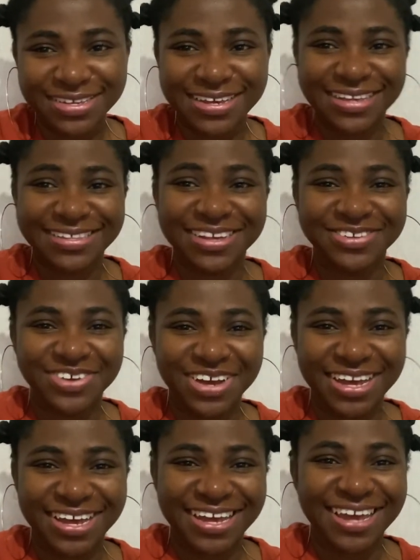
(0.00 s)
Yes, natural
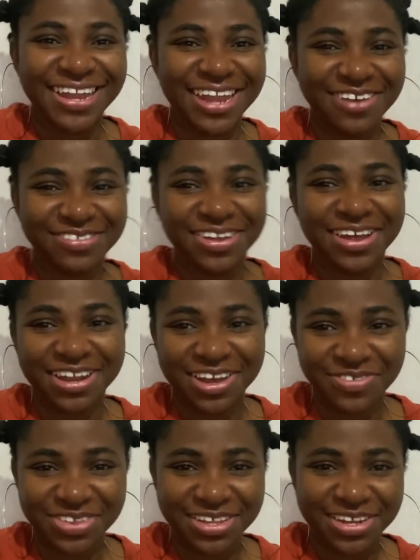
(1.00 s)
hair care, lifestyle and
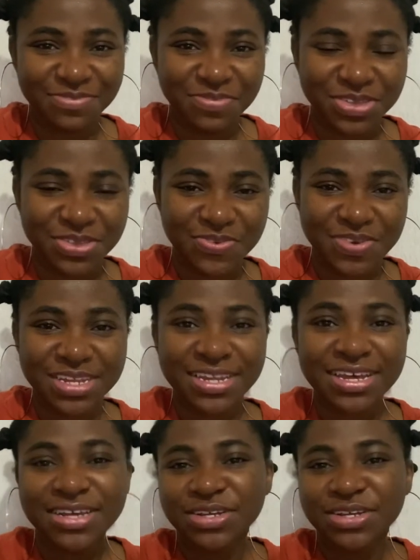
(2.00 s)
everything in between.